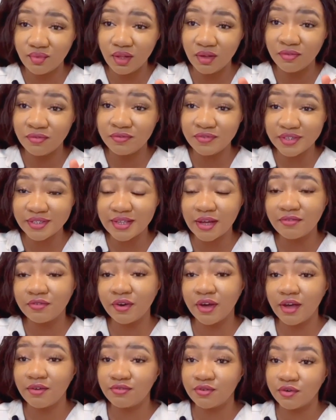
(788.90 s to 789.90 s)
visa
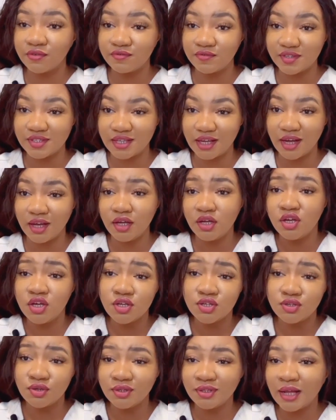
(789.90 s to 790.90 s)
for F1 visa.
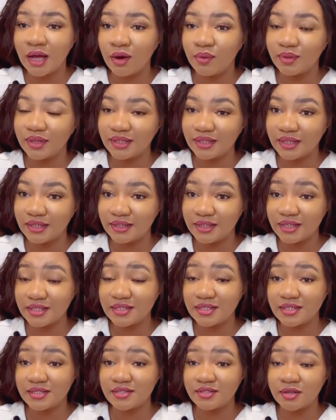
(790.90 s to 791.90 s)
So now
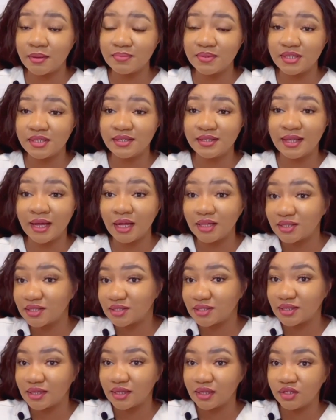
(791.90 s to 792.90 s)
this is something that
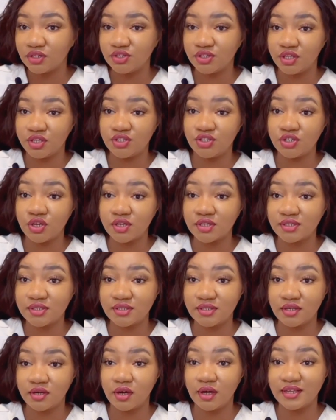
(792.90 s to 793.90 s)
they
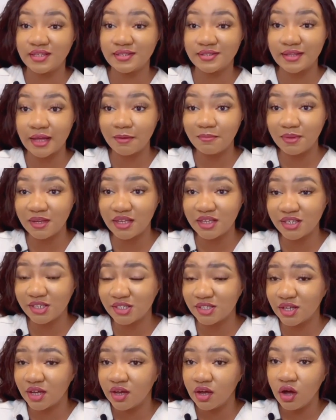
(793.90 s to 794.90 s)
just
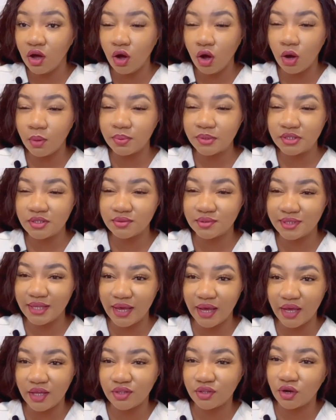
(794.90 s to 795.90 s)
established up till
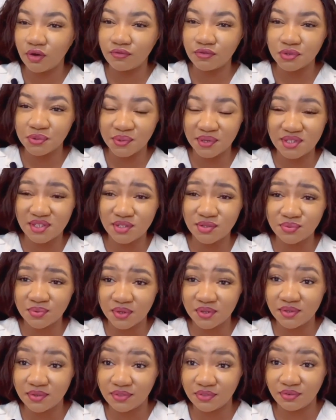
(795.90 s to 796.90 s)
the end of
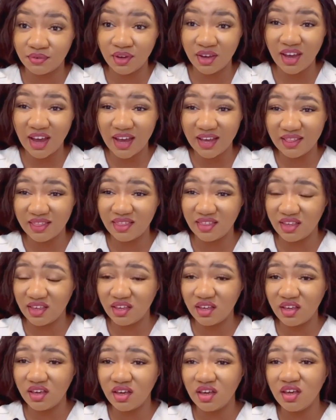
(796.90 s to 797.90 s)
2023, I
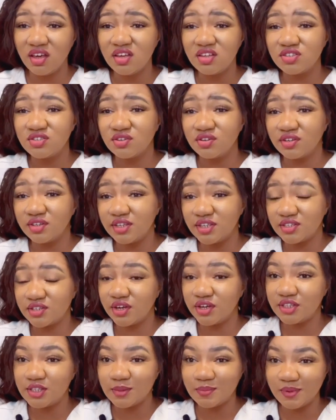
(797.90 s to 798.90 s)
think. So it's
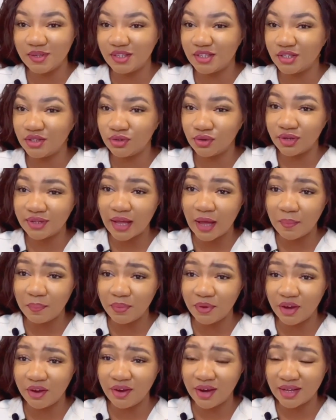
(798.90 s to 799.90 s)
going to be the
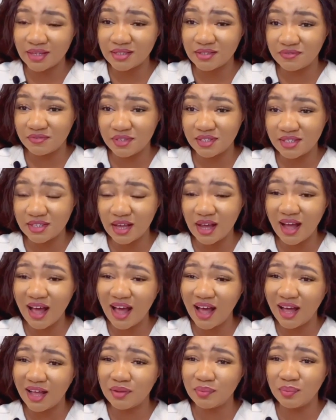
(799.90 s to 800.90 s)
non-appearance visa,
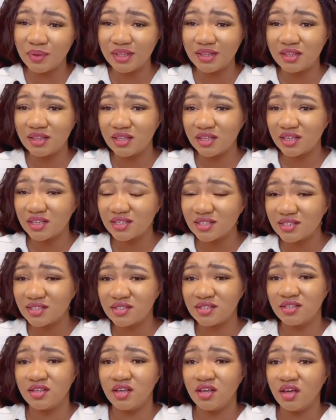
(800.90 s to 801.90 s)
and with this